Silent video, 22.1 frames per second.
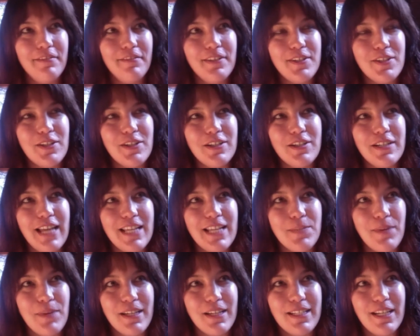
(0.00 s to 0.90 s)
a certain
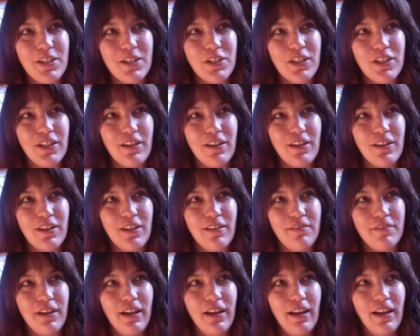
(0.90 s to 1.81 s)
expectation
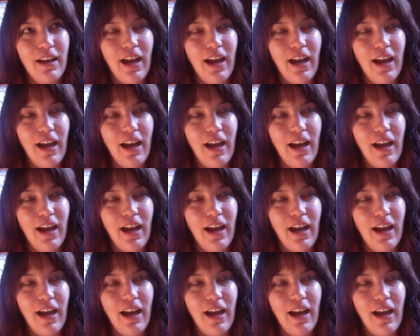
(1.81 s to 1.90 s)
of